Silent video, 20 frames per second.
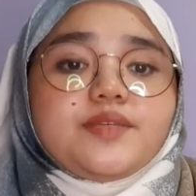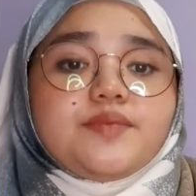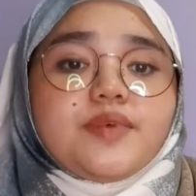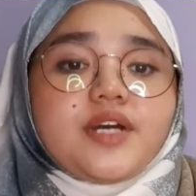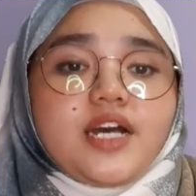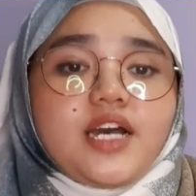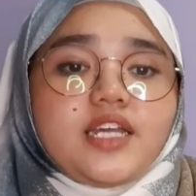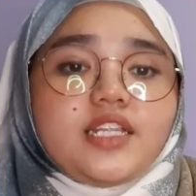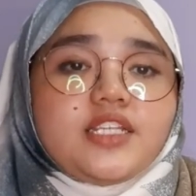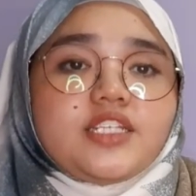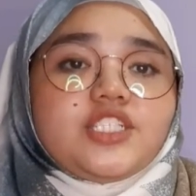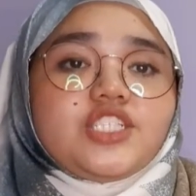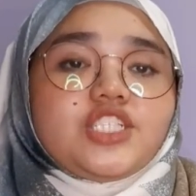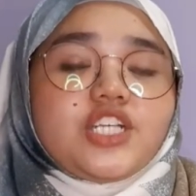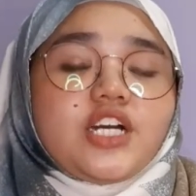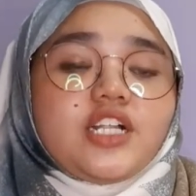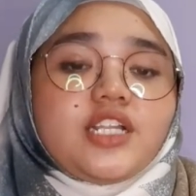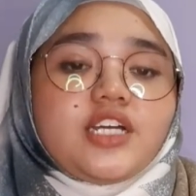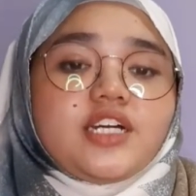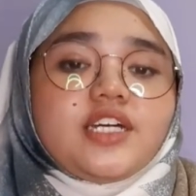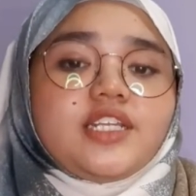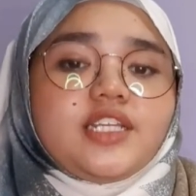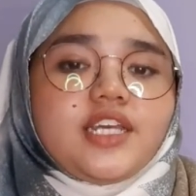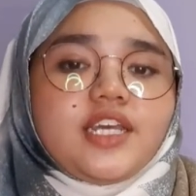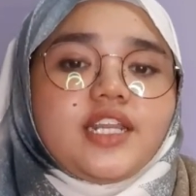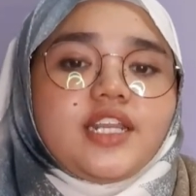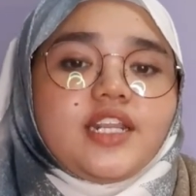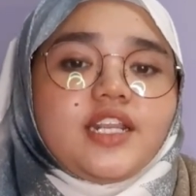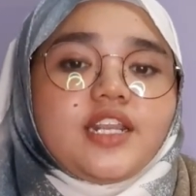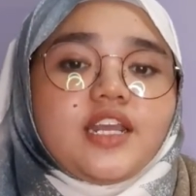Berhad shall earn
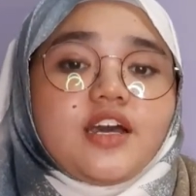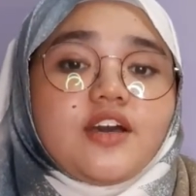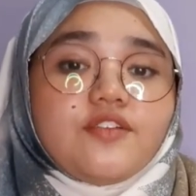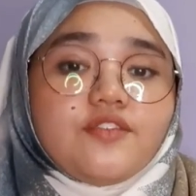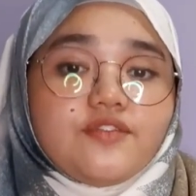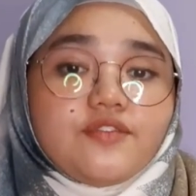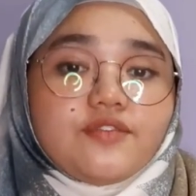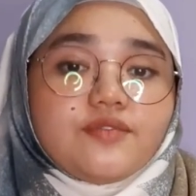enough